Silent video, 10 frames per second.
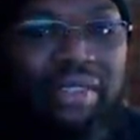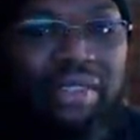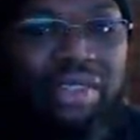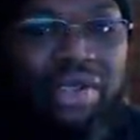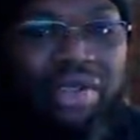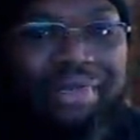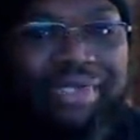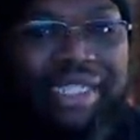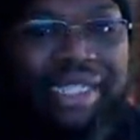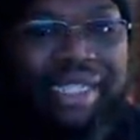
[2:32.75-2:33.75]
You know what I'm
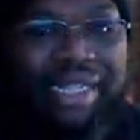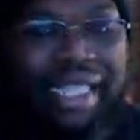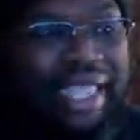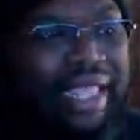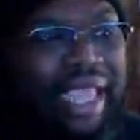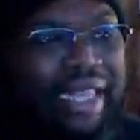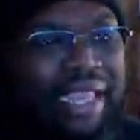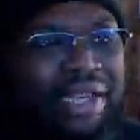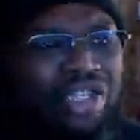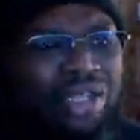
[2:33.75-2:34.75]
saying? And
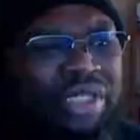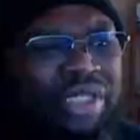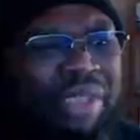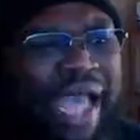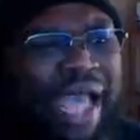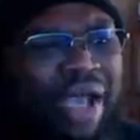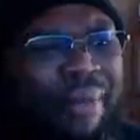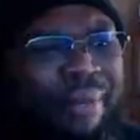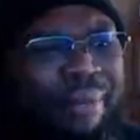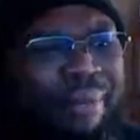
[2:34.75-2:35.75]
then just somehow
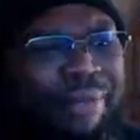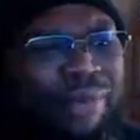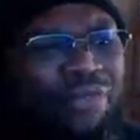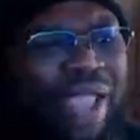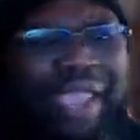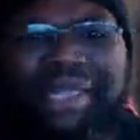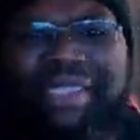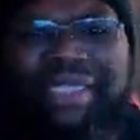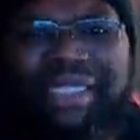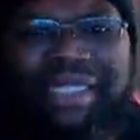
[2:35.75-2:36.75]

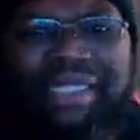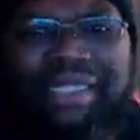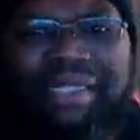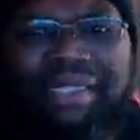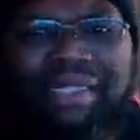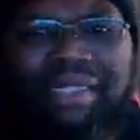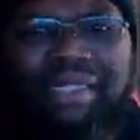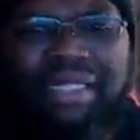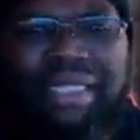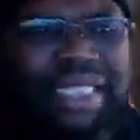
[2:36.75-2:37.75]
miraculously
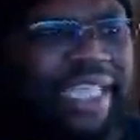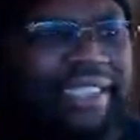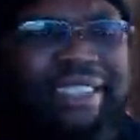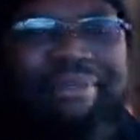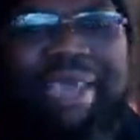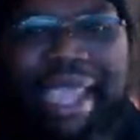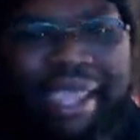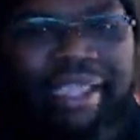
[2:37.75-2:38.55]
gets it back,